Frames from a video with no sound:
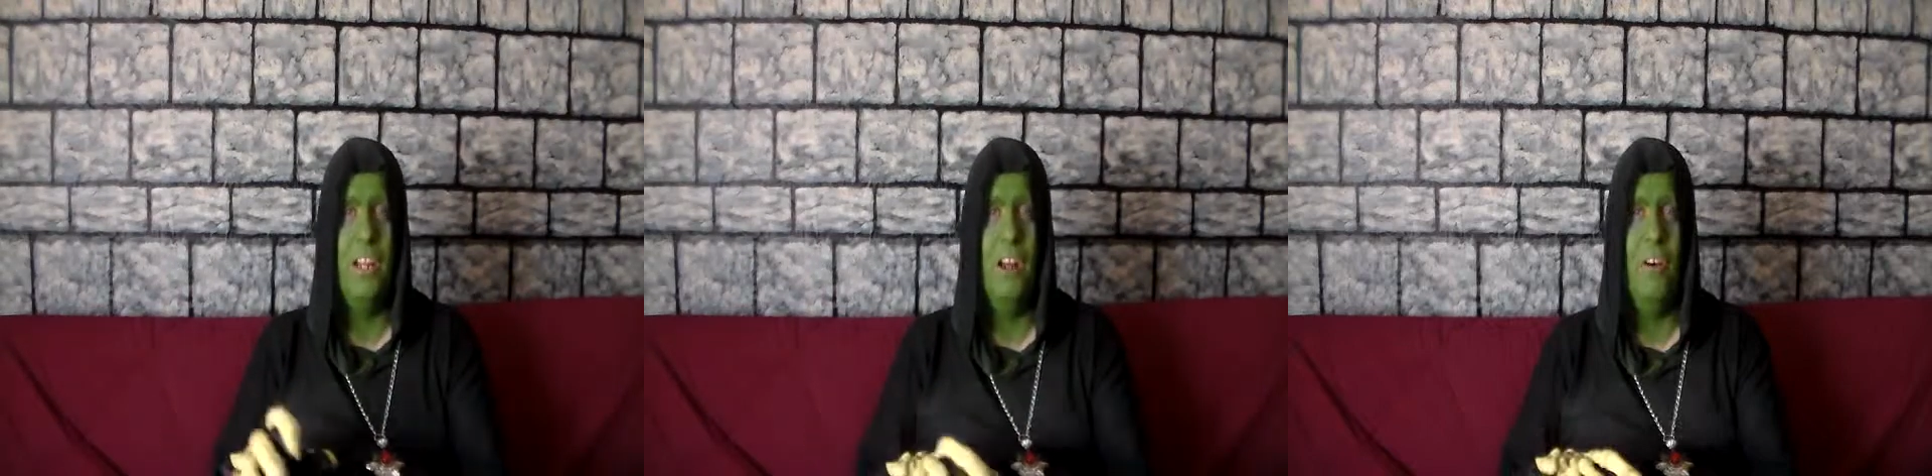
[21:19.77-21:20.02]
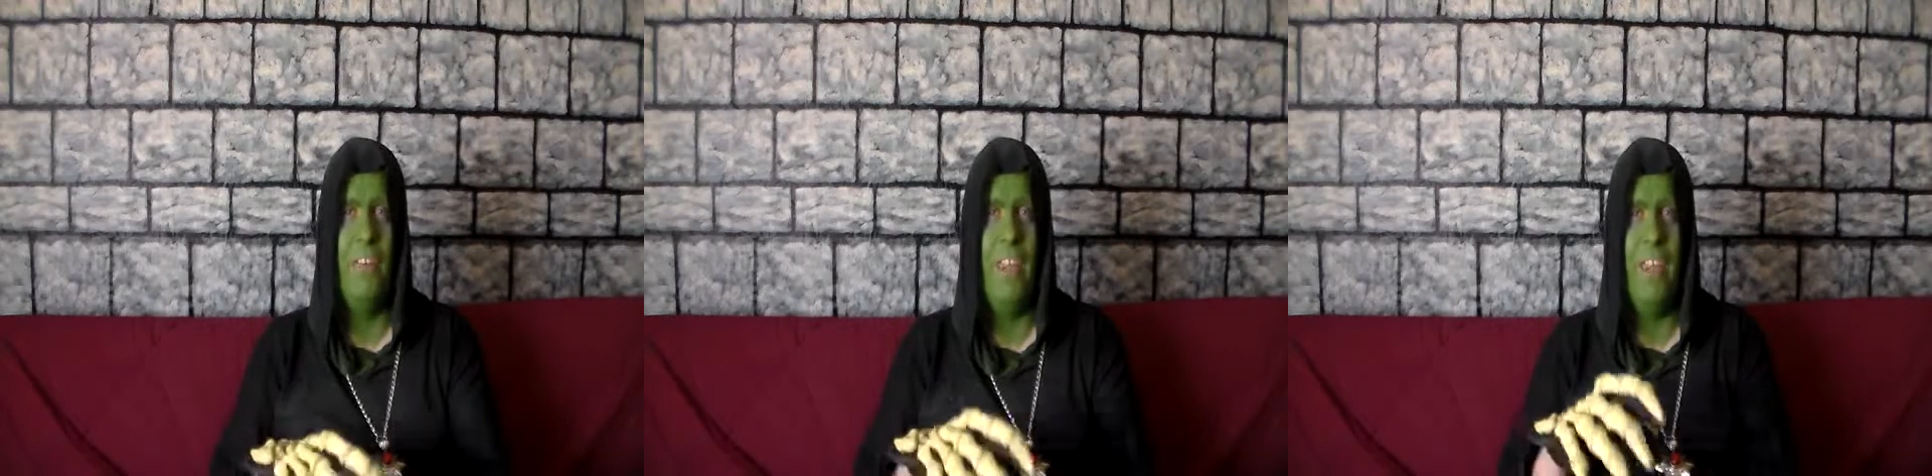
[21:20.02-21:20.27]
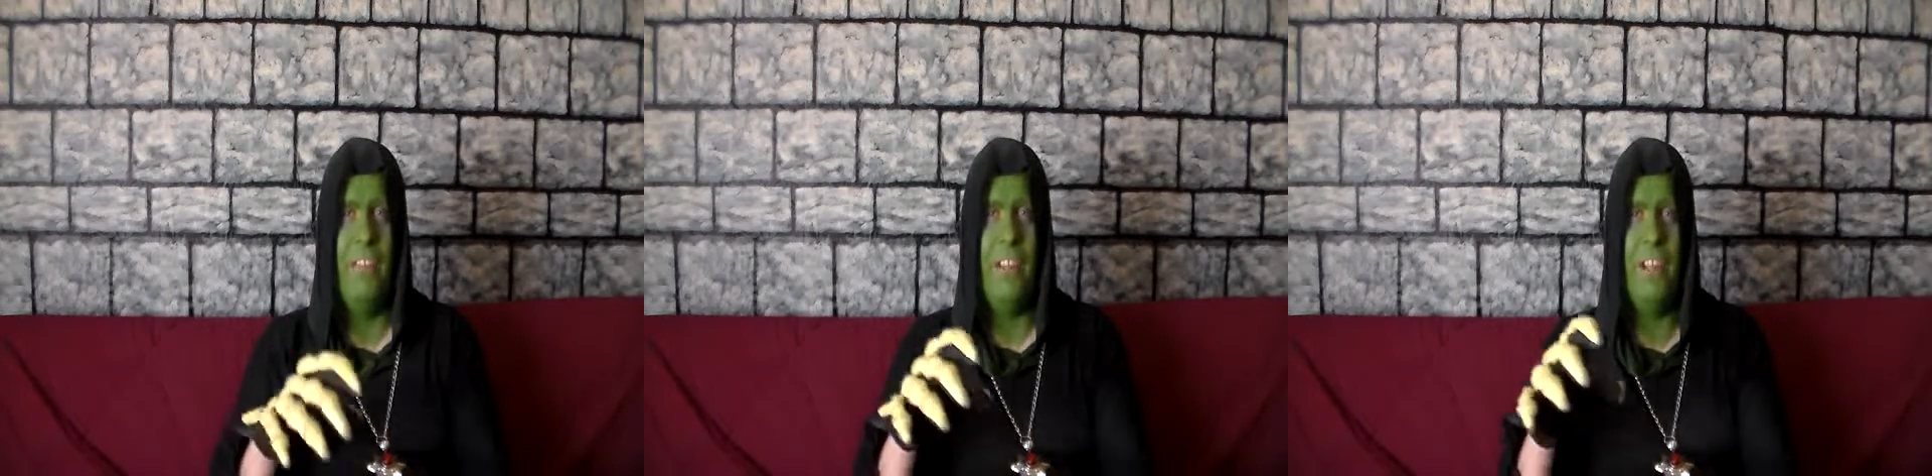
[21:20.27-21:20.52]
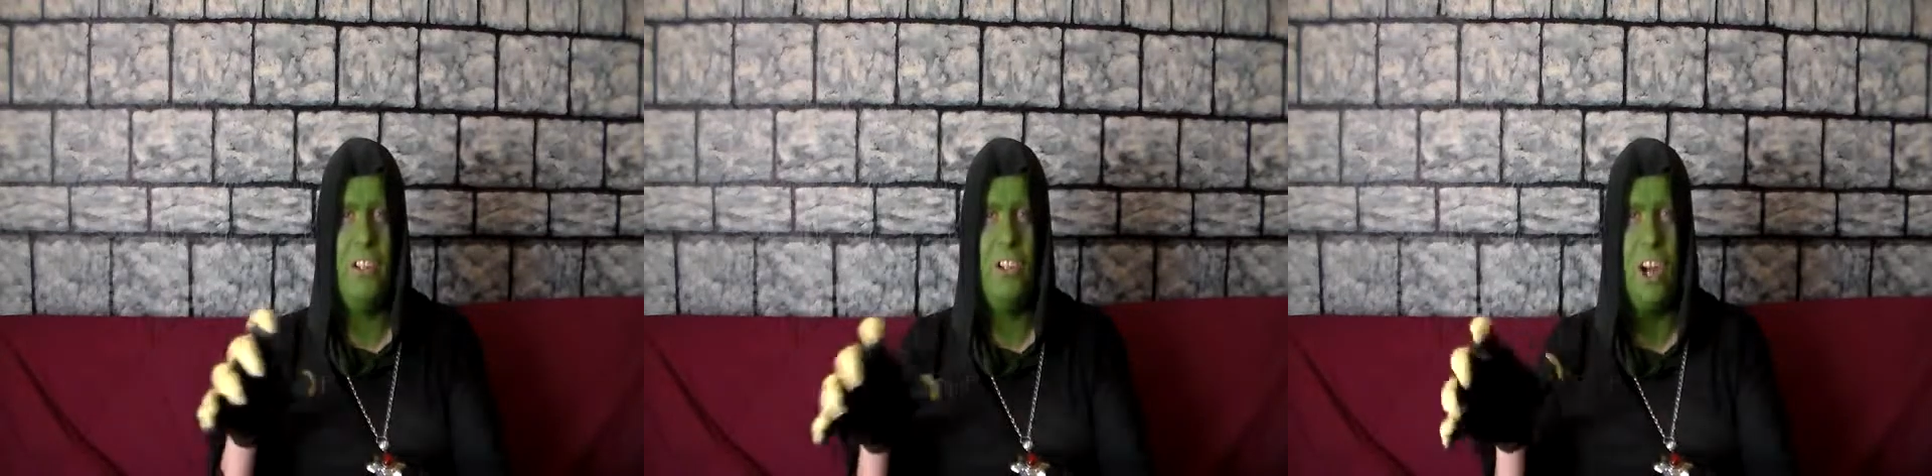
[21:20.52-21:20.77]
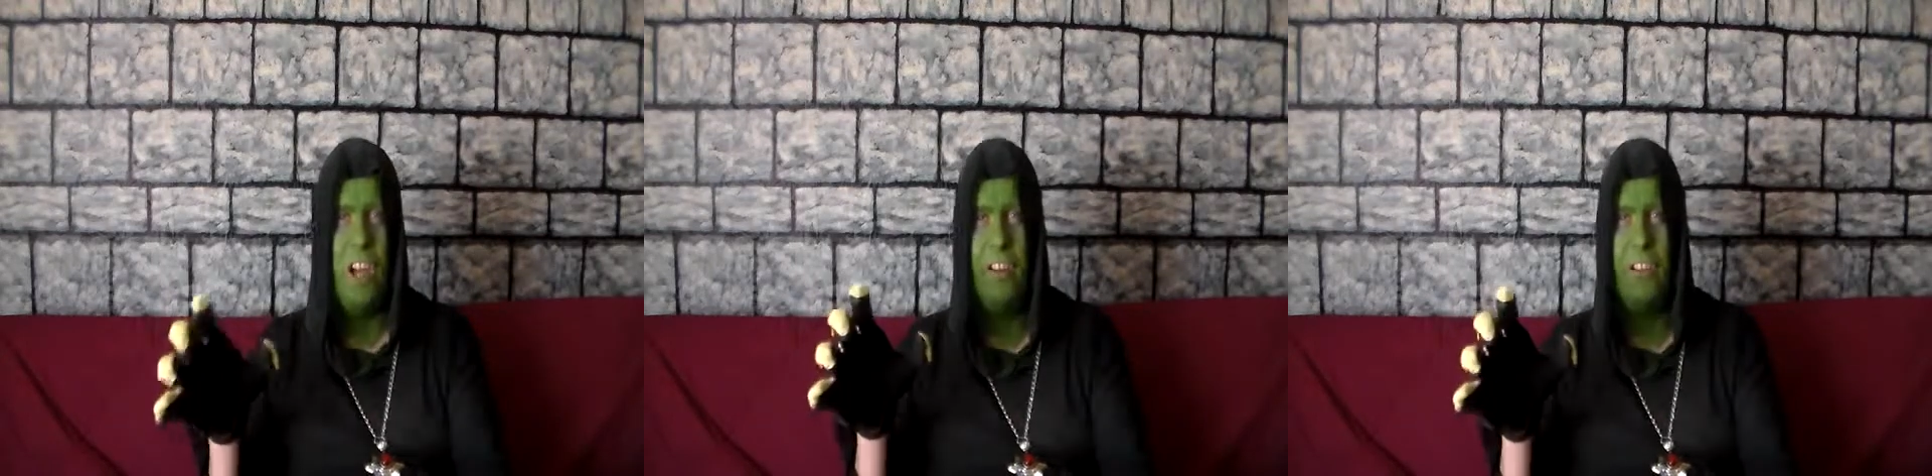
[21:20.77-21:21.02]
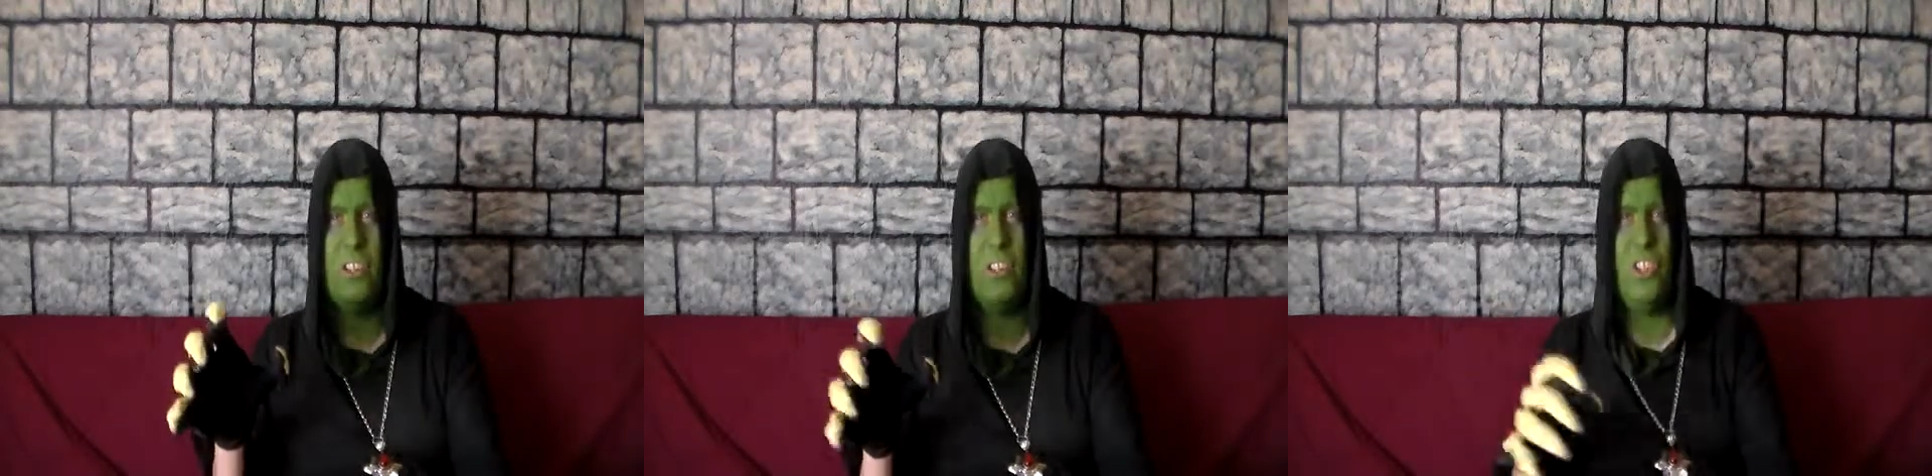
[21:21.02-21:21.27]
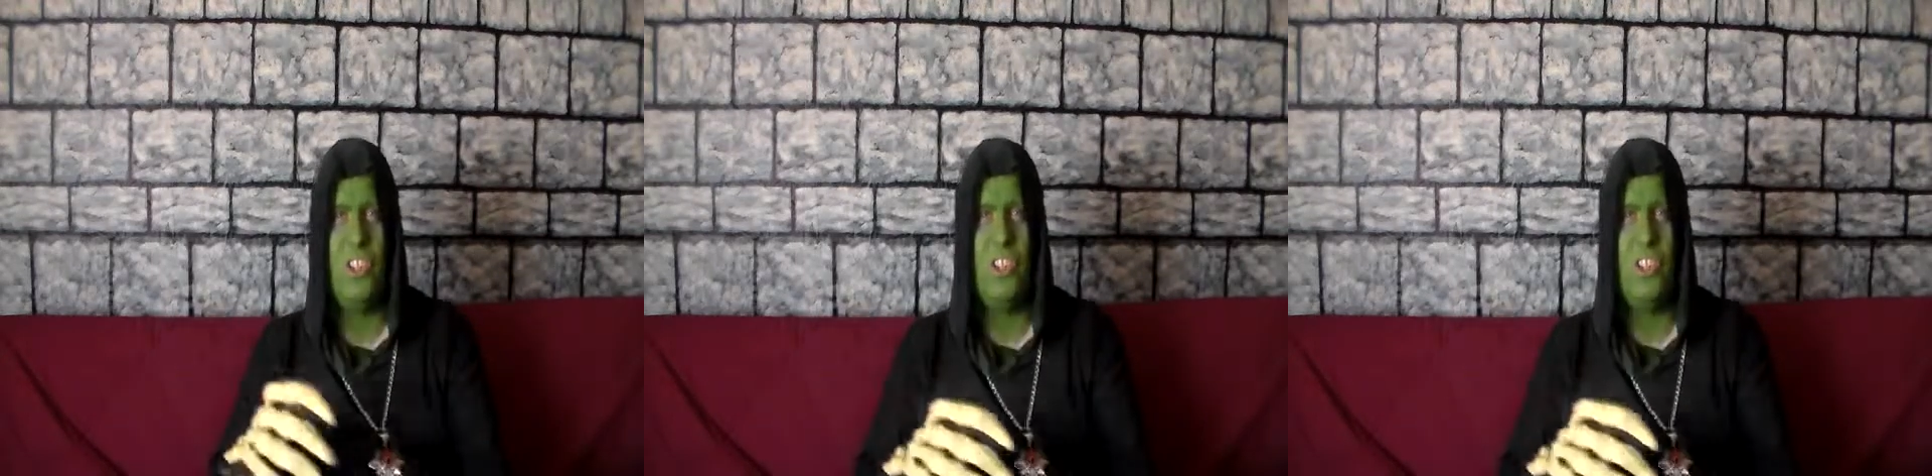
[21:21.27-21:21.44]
You know, they start